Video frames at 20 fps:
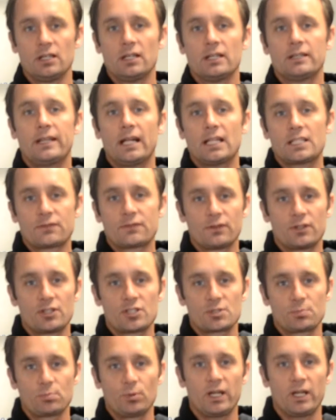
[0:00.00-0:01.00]
That's for the
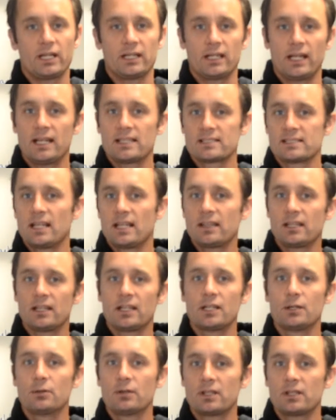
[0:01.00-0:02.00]
spring. That has nothing to
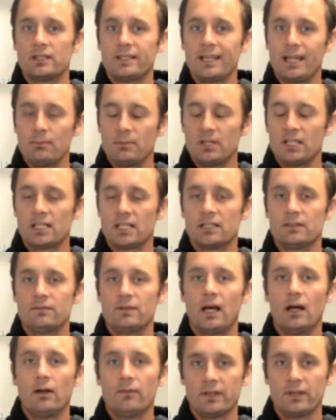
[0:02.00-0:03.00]
do with the dampening and the
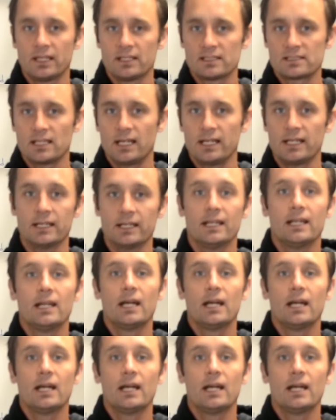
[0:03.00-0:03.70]
valving inside and